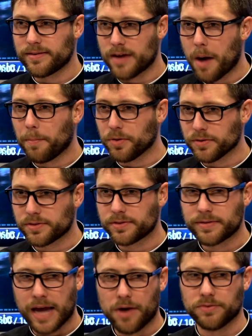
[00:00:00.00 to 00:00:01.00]

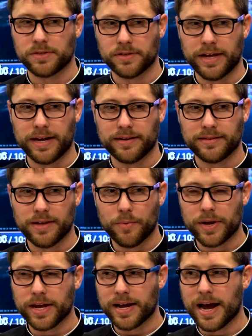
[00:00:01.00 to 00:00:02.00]
couples counseling that
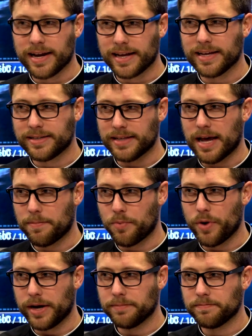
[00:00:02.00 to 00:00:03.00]
we can kind of get to that
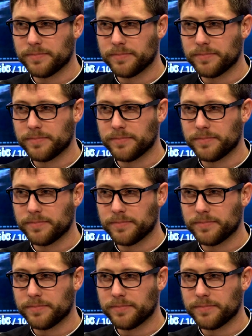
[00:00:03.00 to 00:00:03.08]
point.